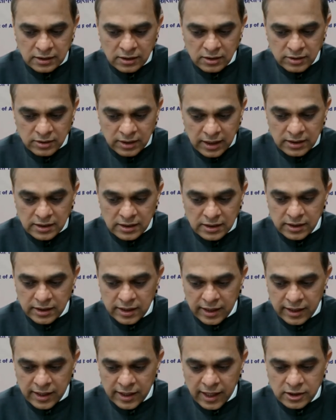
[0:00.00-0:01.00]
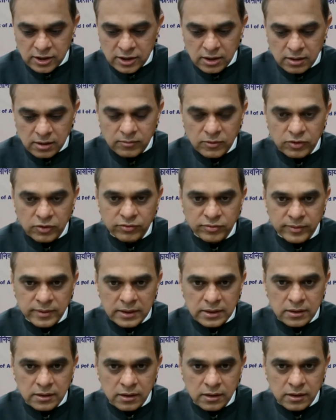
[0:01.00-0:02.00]
and created a national movement
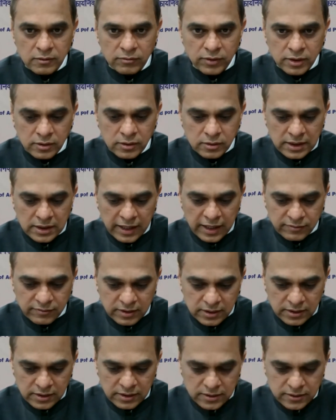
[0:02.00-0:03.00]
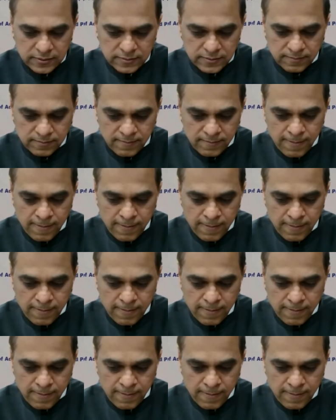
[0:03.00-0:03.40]
for good governance.